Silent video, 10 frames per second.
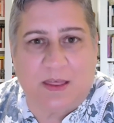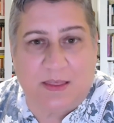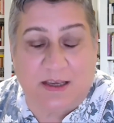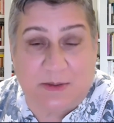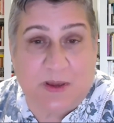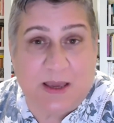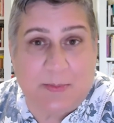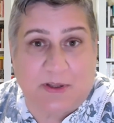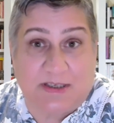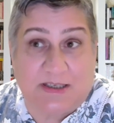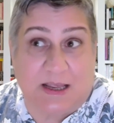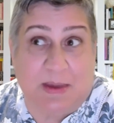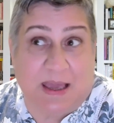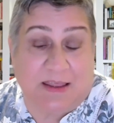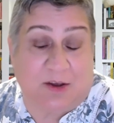these people is that
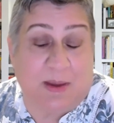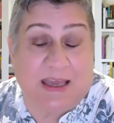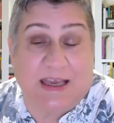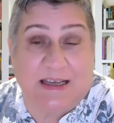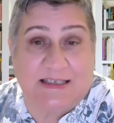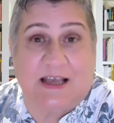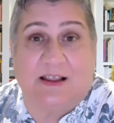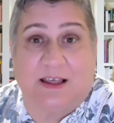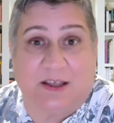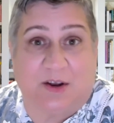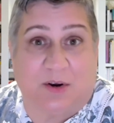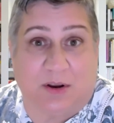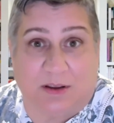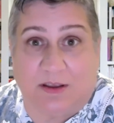make they're making it sound like they're